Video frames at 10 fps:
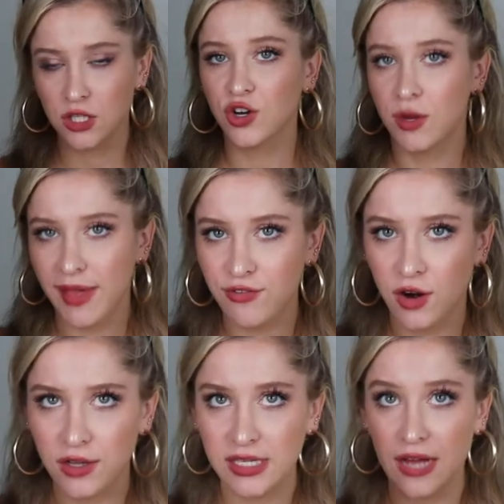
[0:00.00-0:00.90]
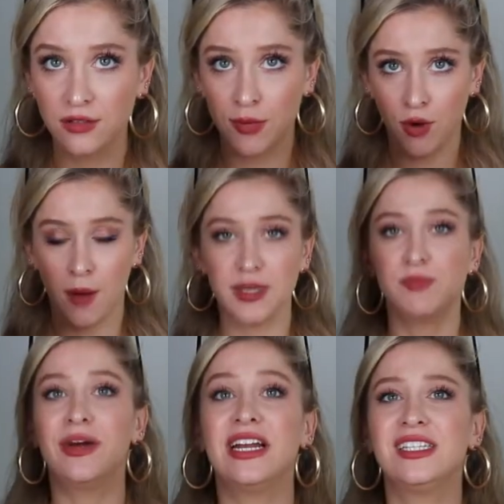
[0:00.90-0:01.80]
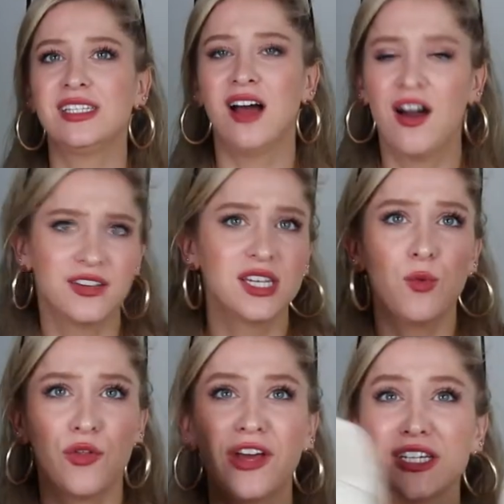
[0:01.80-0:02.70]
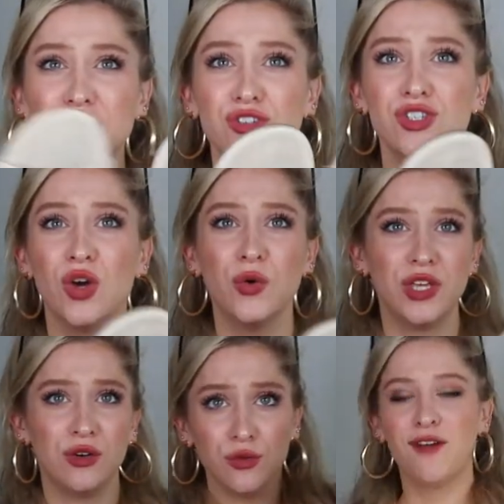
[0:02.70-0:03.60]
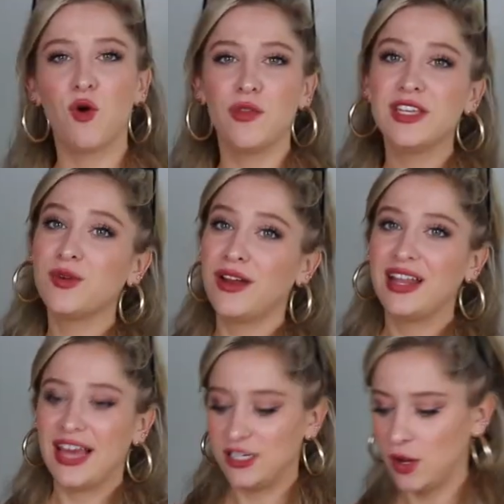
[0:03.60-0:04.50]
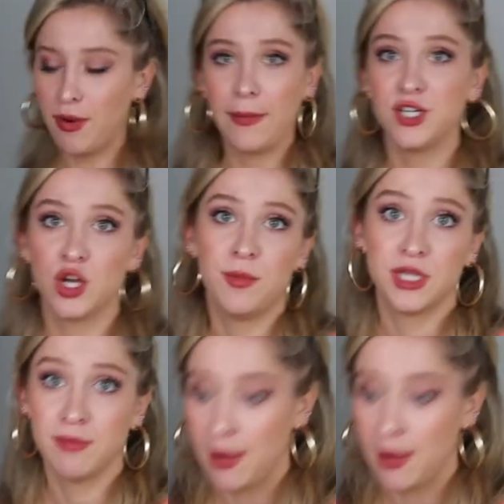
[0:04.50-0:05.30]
They're gonna make farting sounds, I promise, but it's honestly worth it because they're so cute. I've worn these around LA, so I probably shouldn't put them